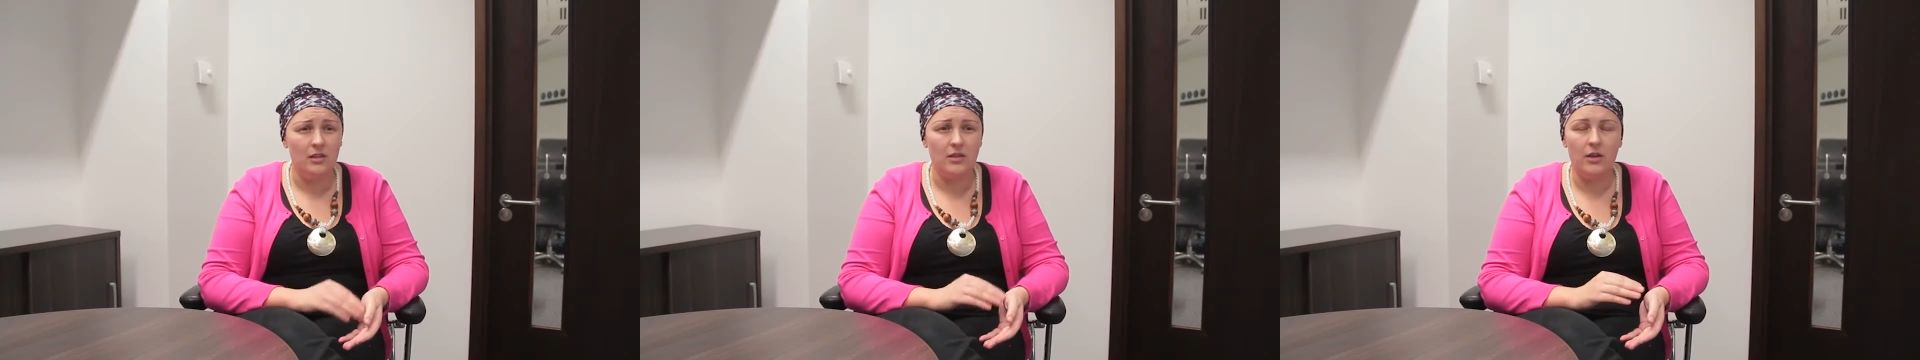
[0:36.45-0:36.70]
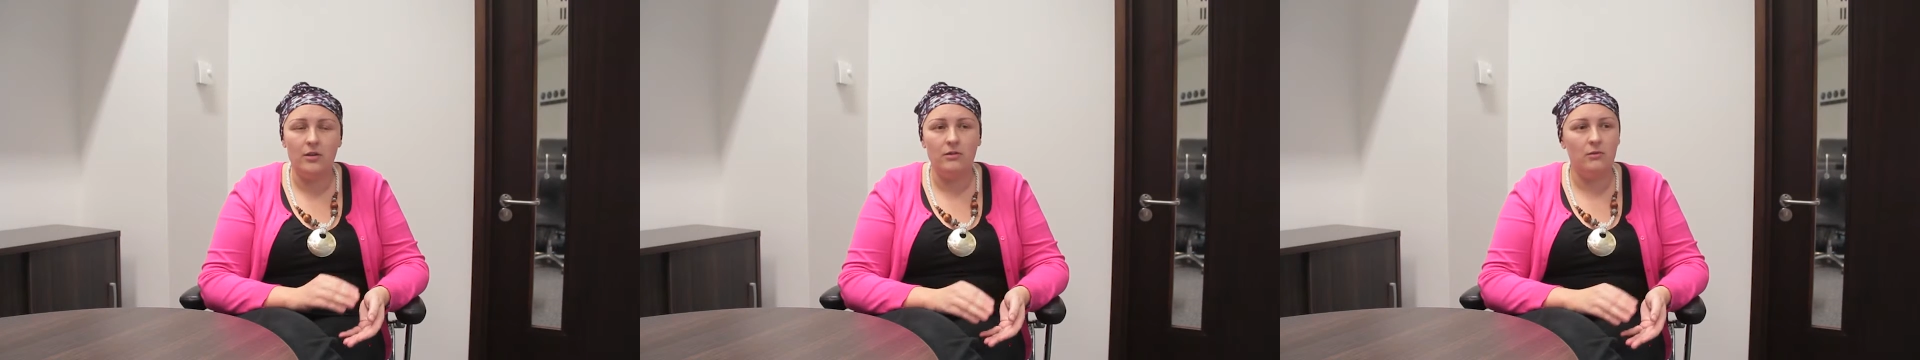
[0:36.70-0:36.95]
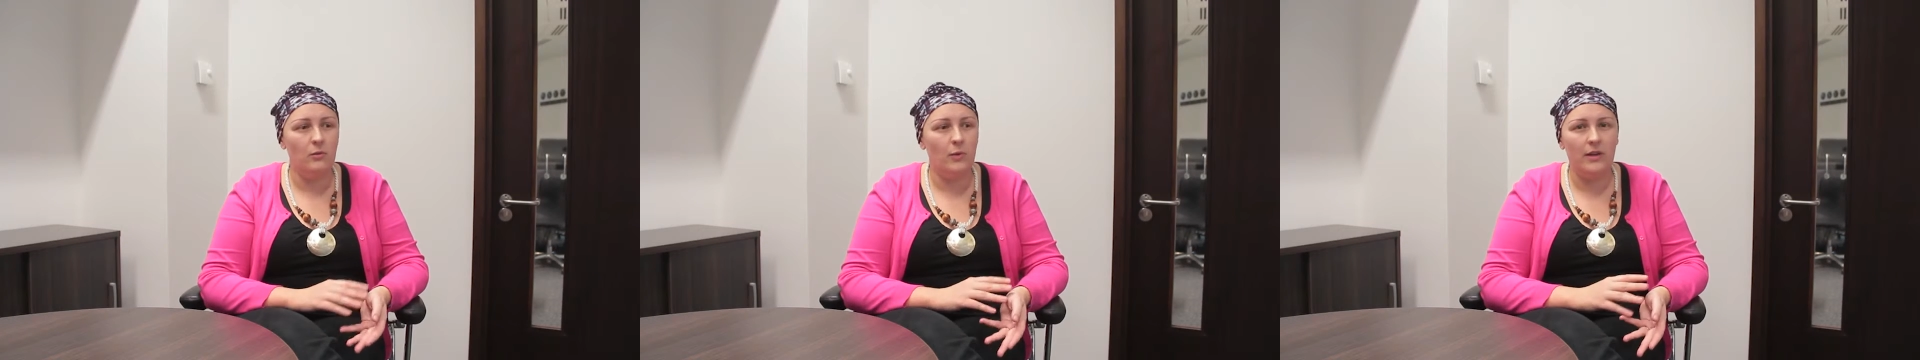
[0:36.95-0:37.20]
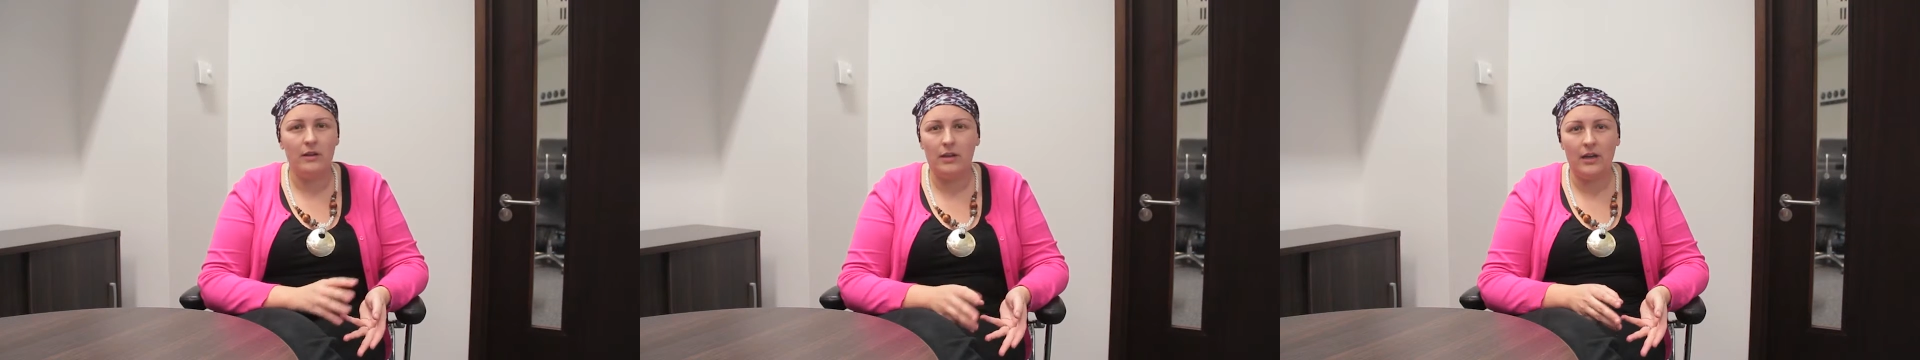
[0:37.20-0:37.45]
So
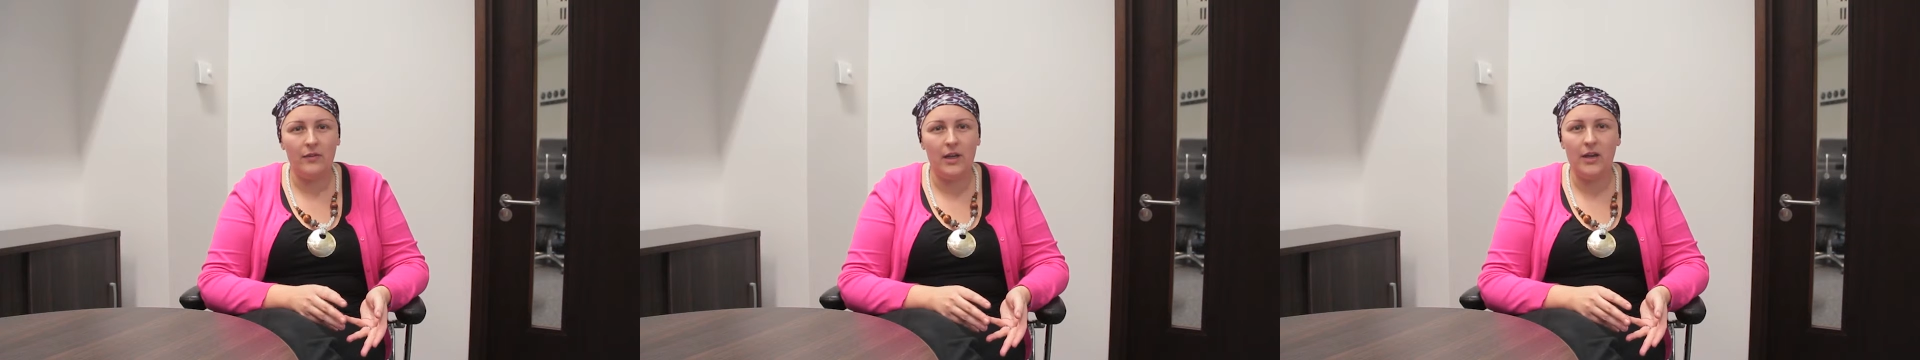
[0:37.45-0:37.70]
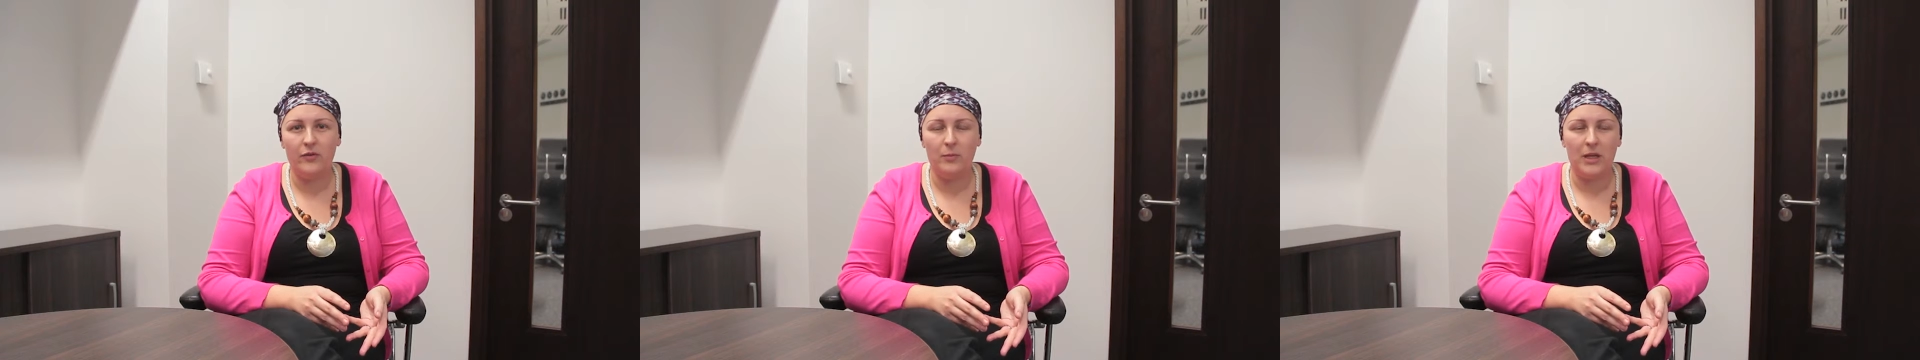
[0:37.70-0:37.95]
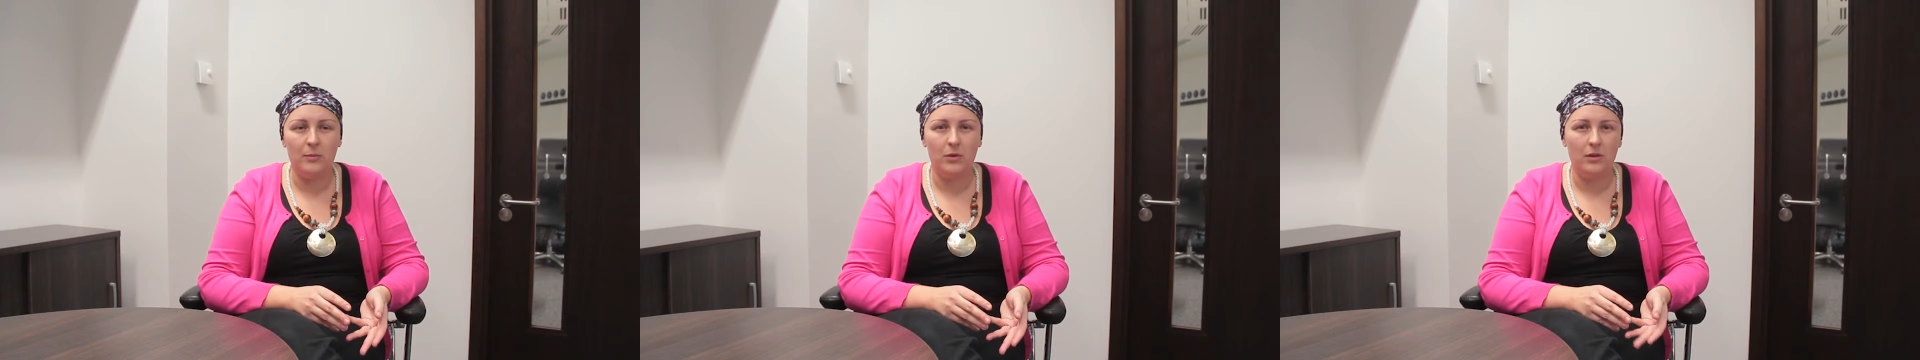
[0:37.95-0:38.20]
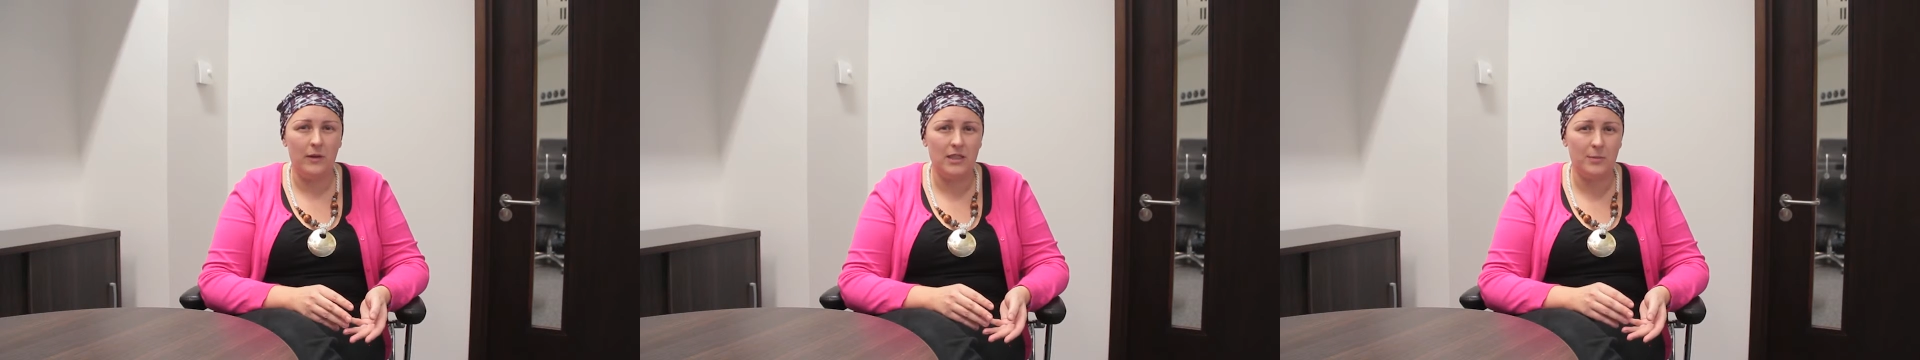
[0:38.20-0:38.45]
we kind of hear from
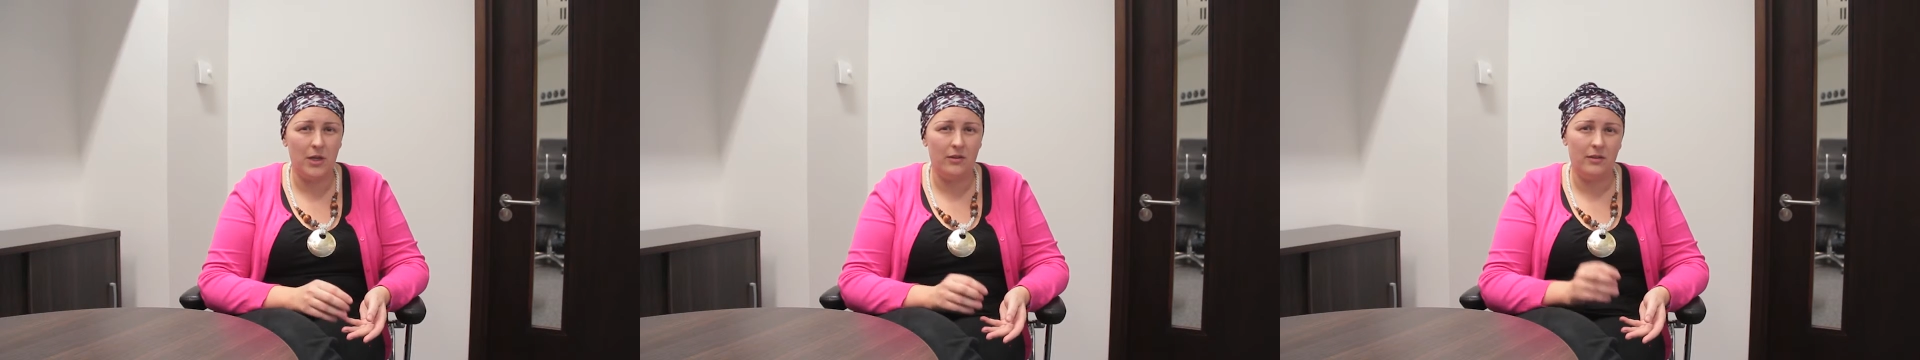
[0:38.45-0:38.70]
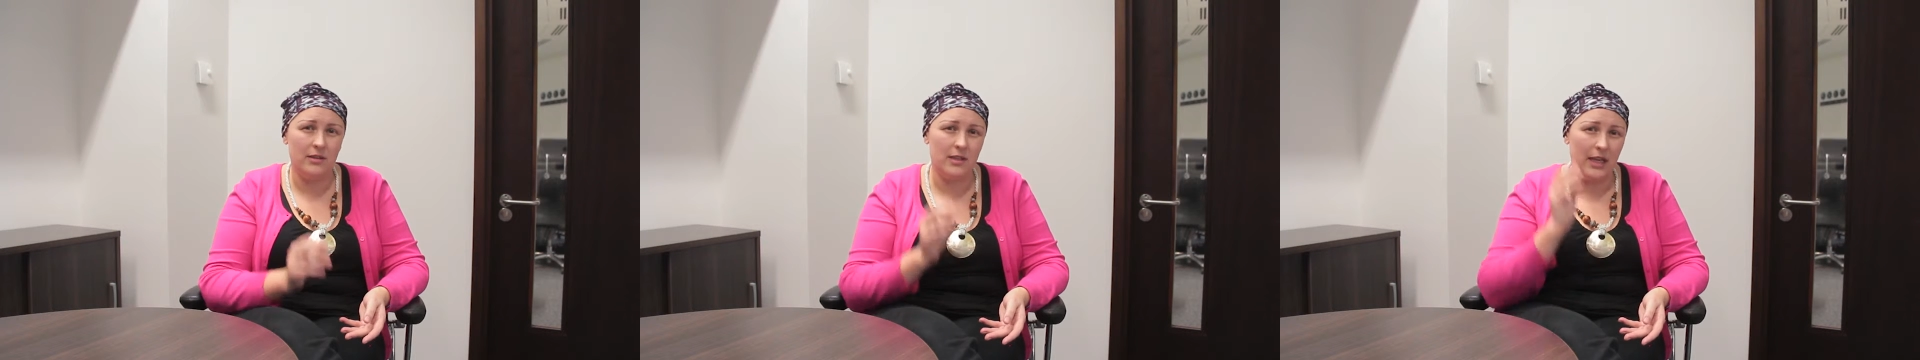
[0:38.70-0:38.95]
people who experience